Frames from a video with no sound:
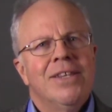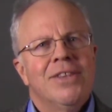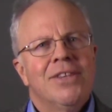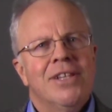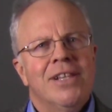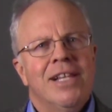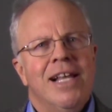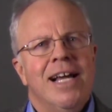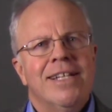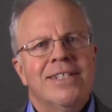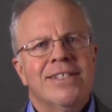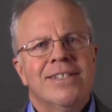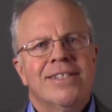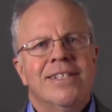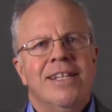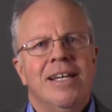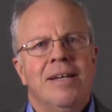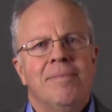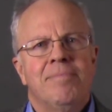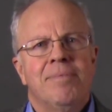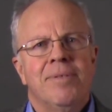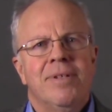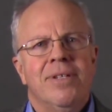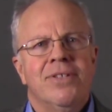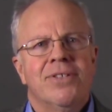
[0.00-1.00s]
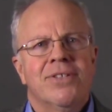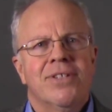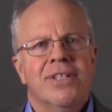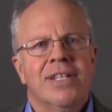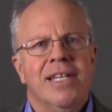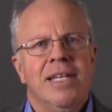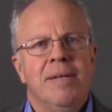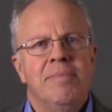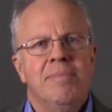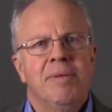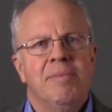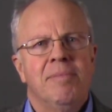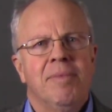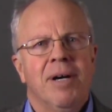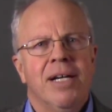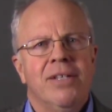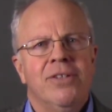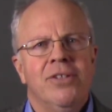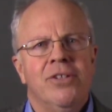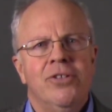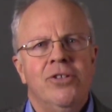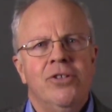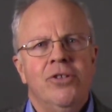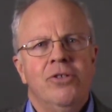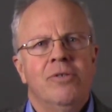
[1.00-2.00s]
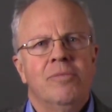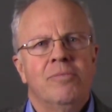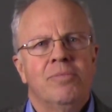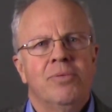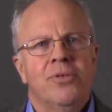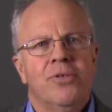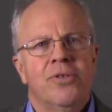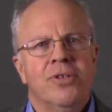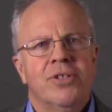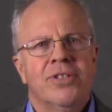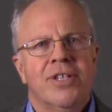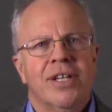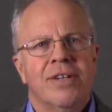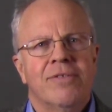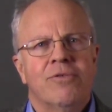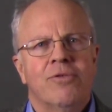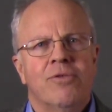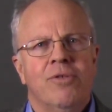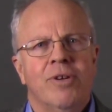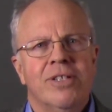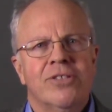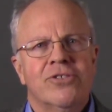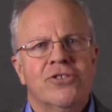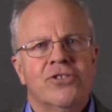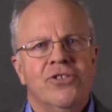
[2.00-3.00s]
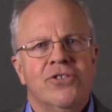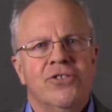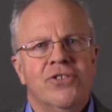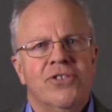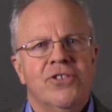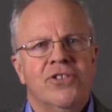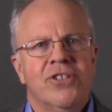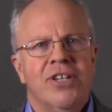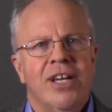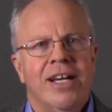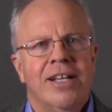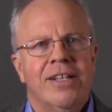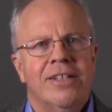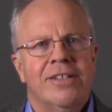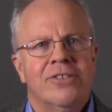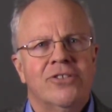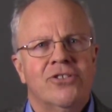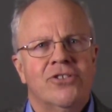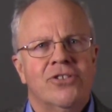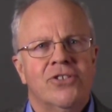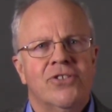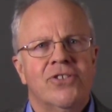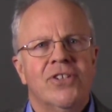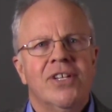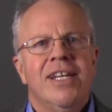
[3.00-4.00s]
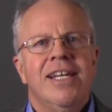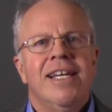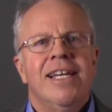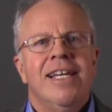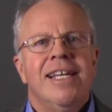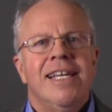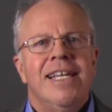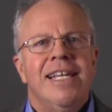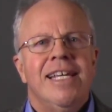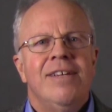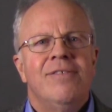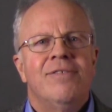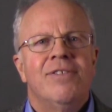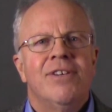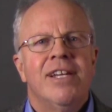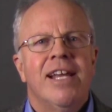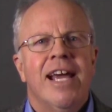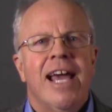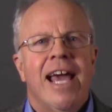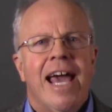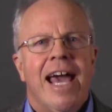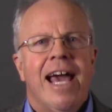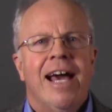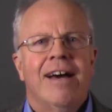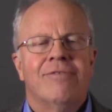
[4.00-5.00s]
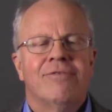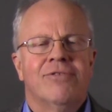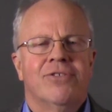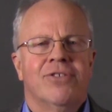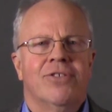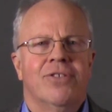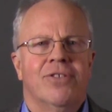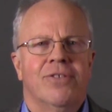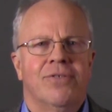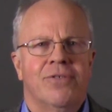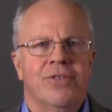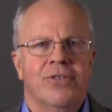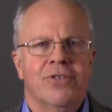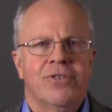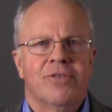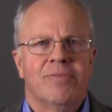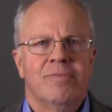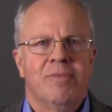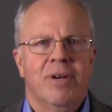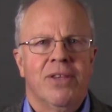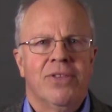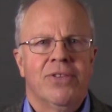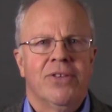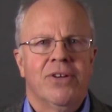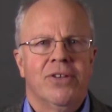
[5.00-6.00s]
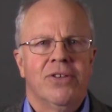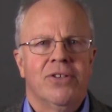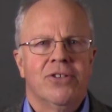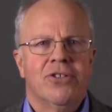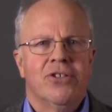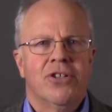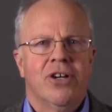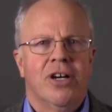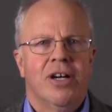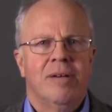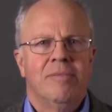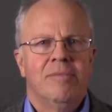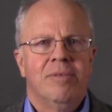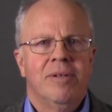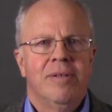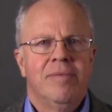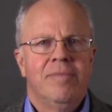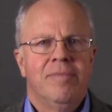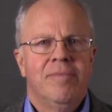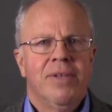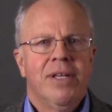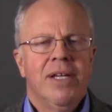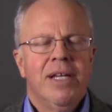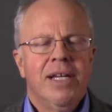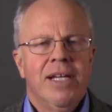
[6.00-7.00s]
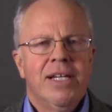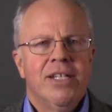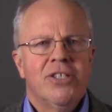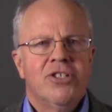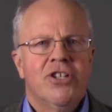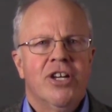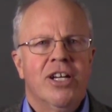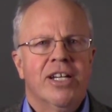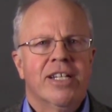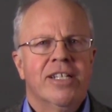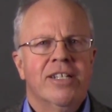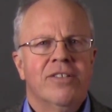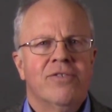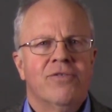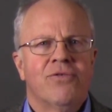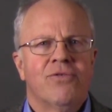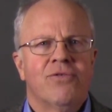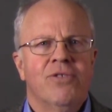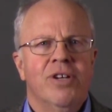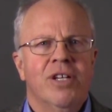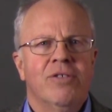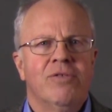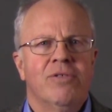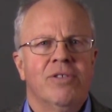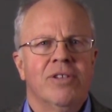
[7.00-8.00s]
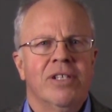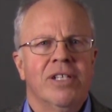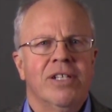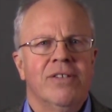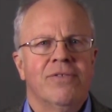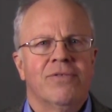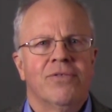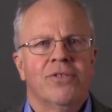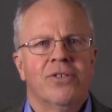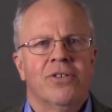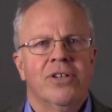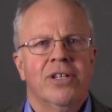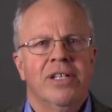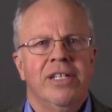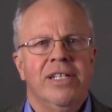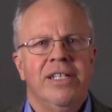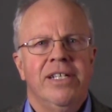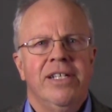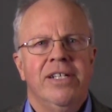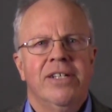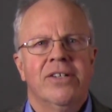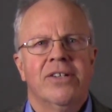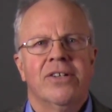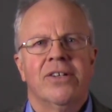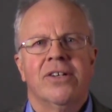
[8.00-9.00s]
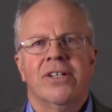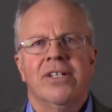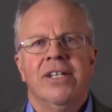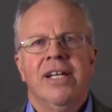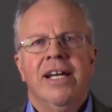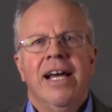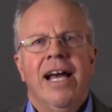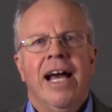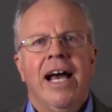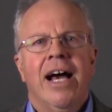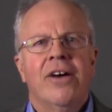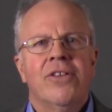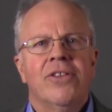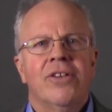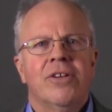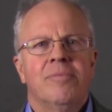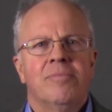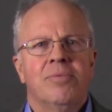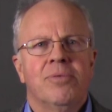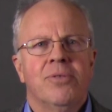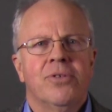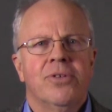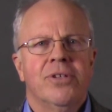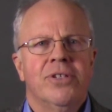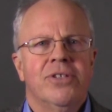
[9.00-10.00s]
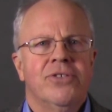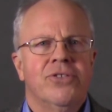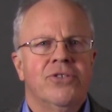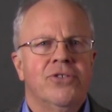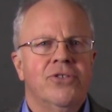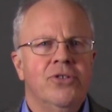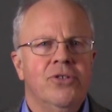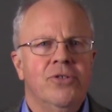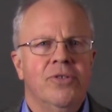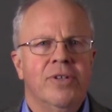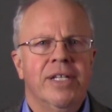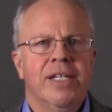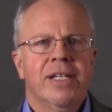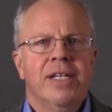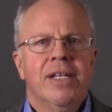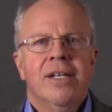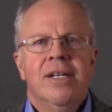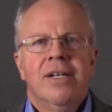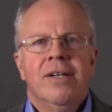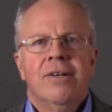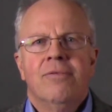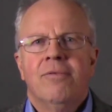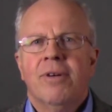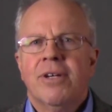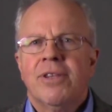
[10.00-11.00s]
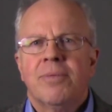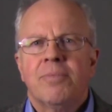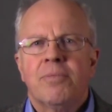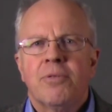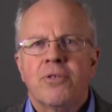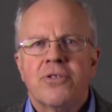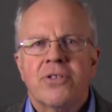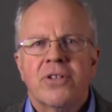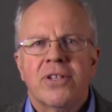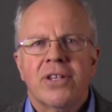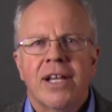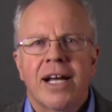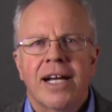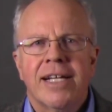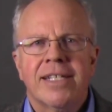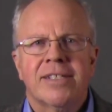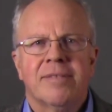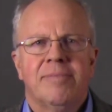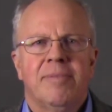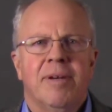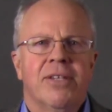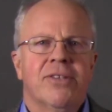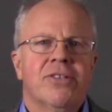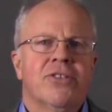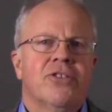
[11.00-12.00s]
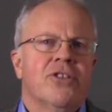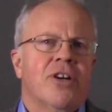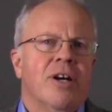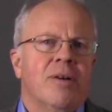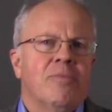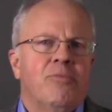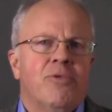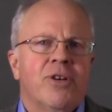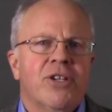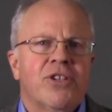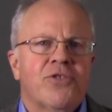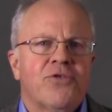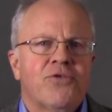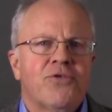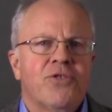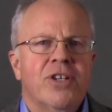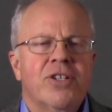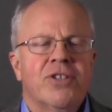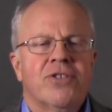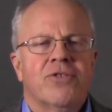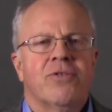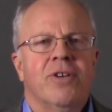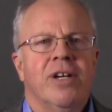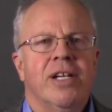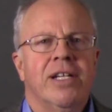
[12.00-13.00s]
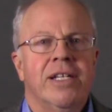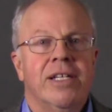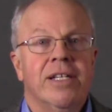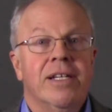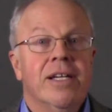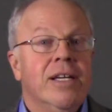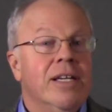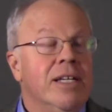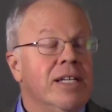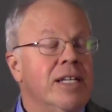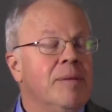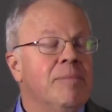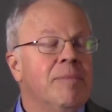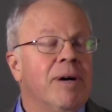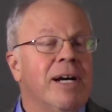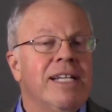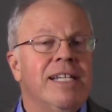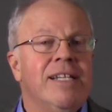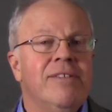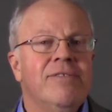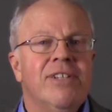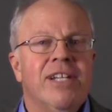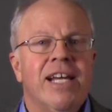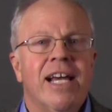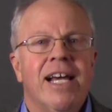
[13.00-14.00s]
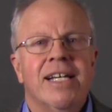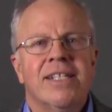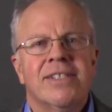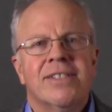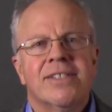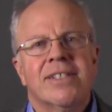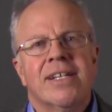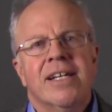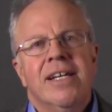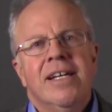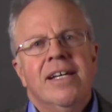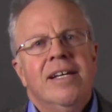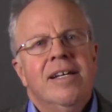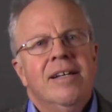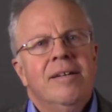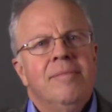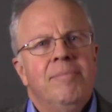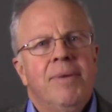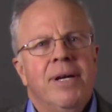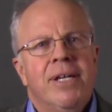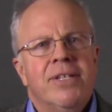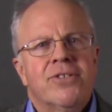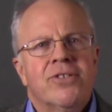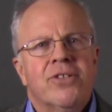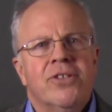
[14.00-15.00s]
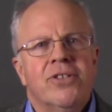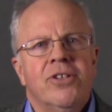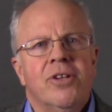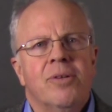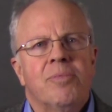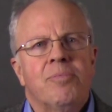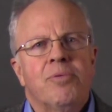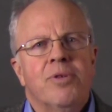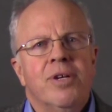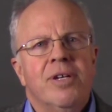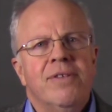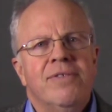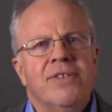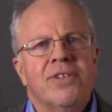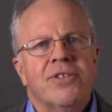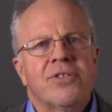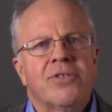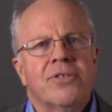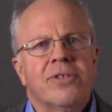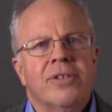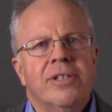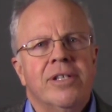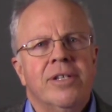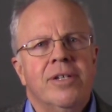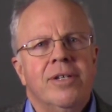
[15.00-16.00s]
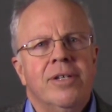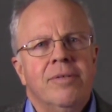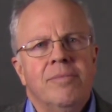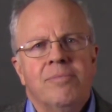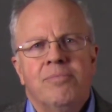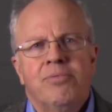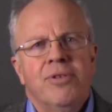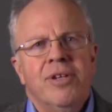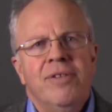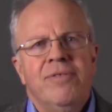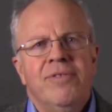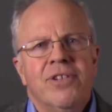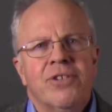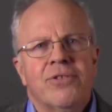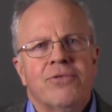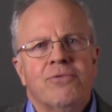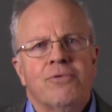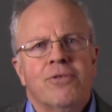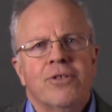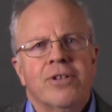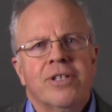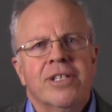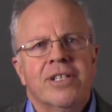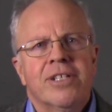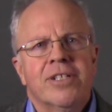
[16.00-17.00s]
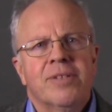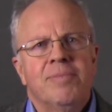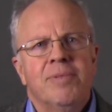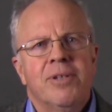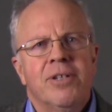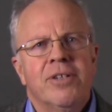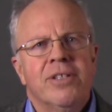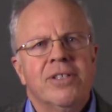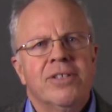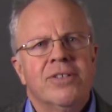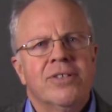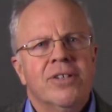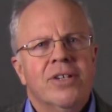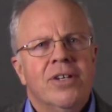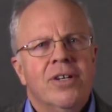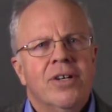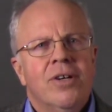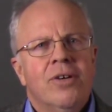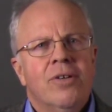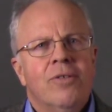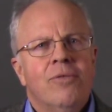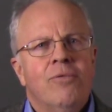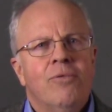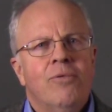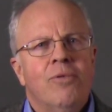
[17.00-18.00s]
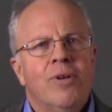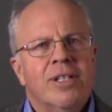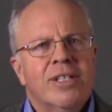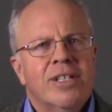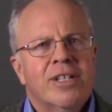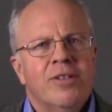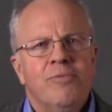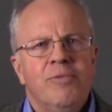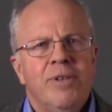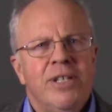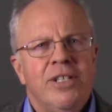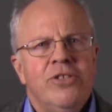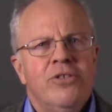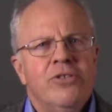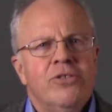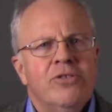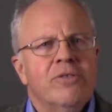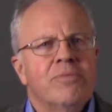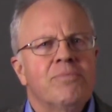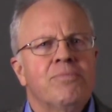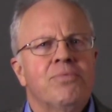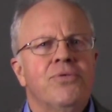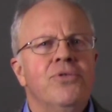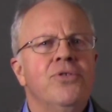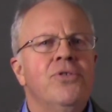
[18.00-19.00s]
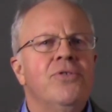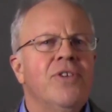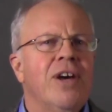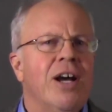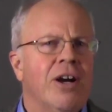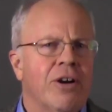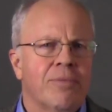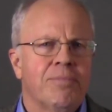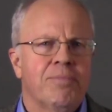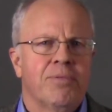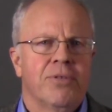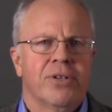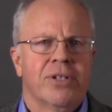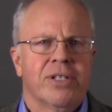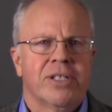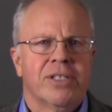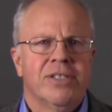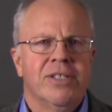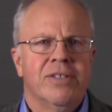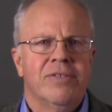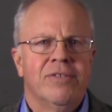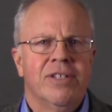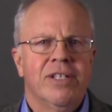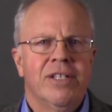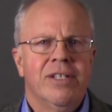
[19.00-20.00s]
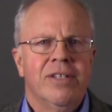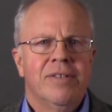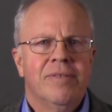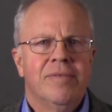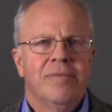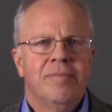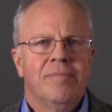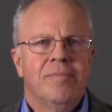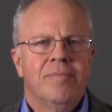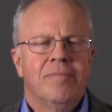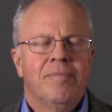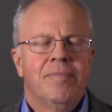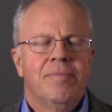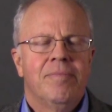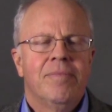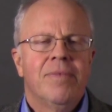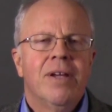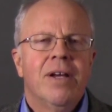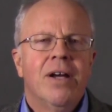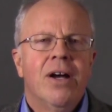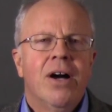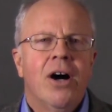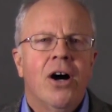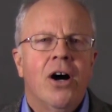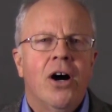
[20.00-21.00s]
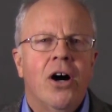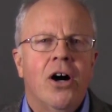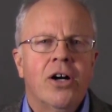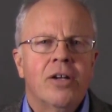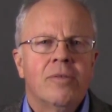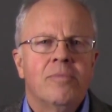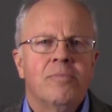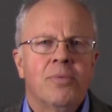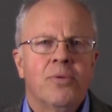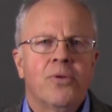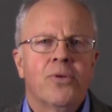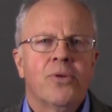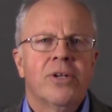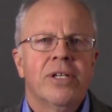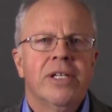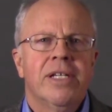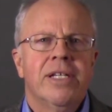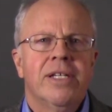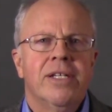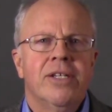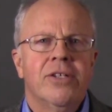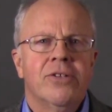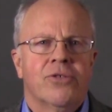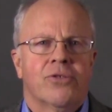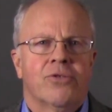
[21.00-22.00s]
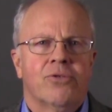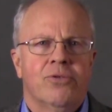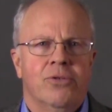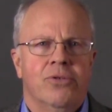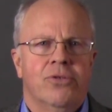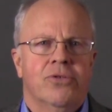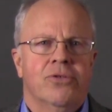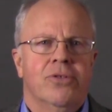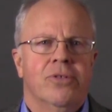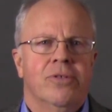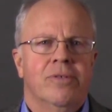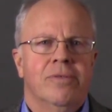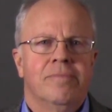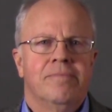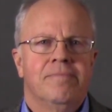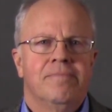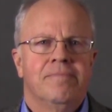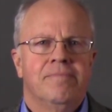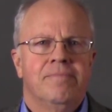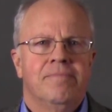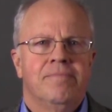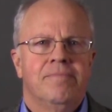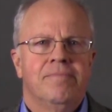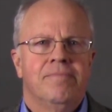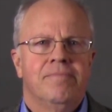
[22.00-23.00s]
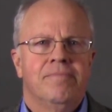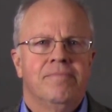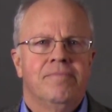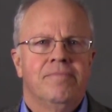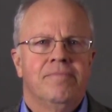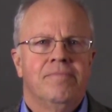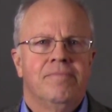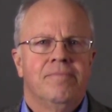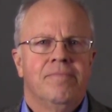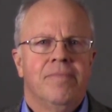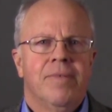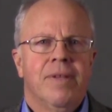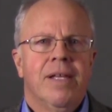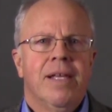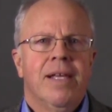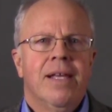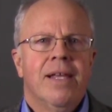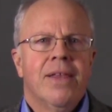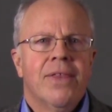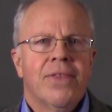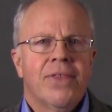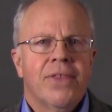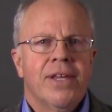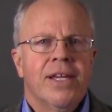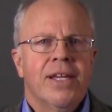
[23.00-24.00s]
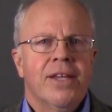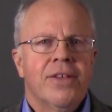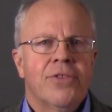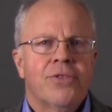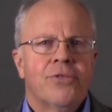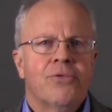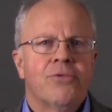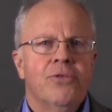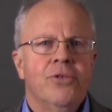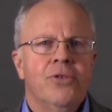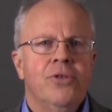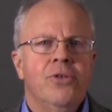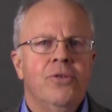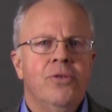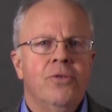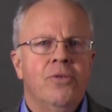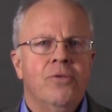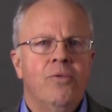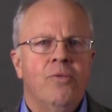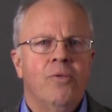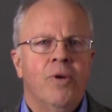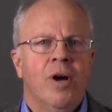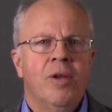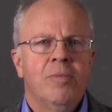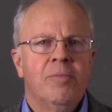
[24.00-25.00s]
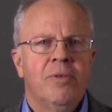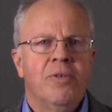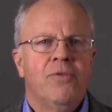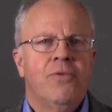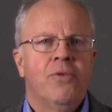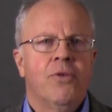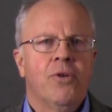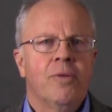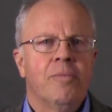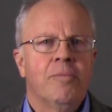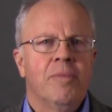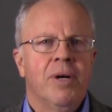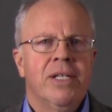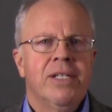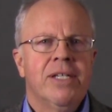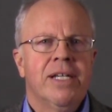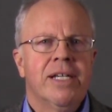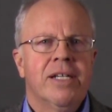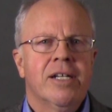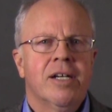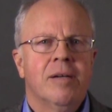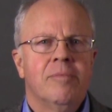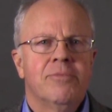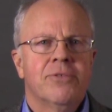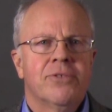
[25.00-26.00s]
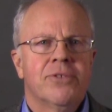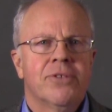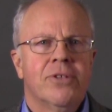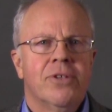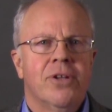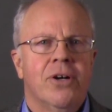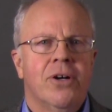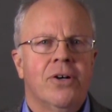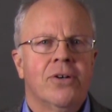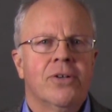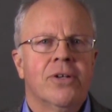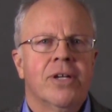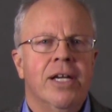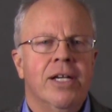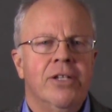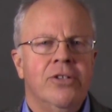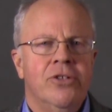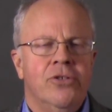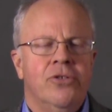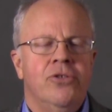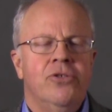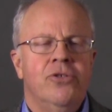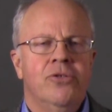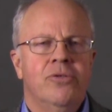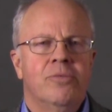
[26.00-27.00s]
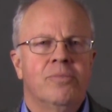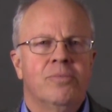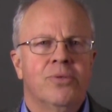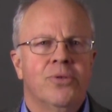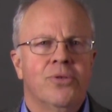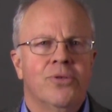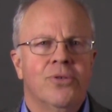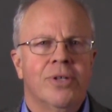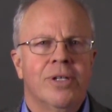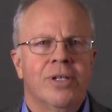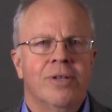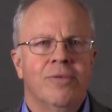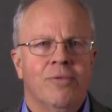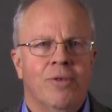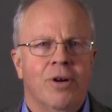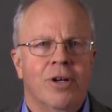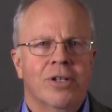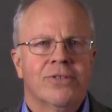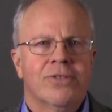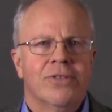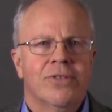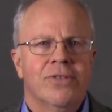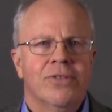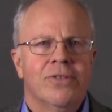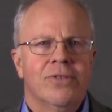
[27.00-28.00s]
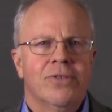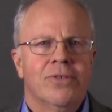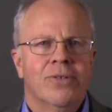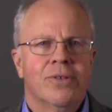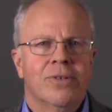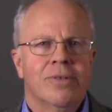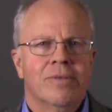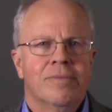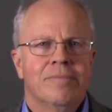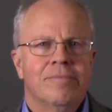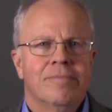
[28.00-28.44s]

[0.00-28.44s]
The last step is to keep in mind that new employees have questions and challenges even after the first month on the job. Check in frequently for a year on how the employee is doing, what the person likes about the job, what's frustrating. You might even ask, based on your previous work experience, what can we do to improve our productivity? Onboarding is crucial. Think it through well before Monday comes along and your new employee walks in the door.